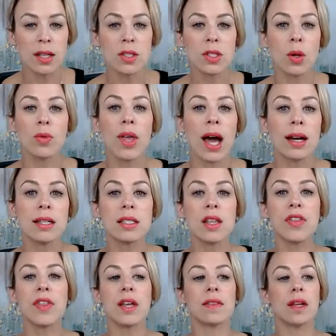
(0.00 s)
So that is the
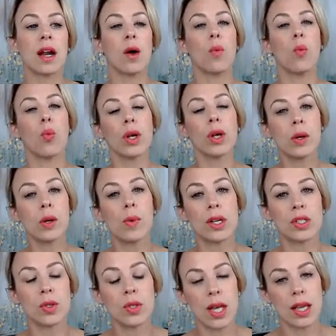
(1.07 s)
thing that I really
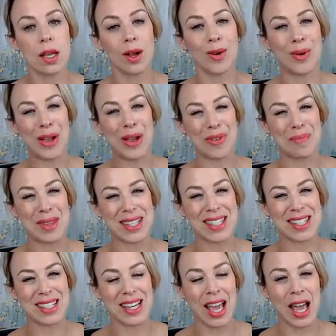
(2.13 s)
want you taking away from this
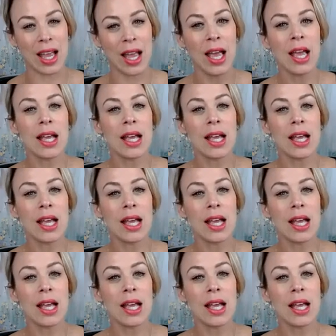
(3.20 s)
today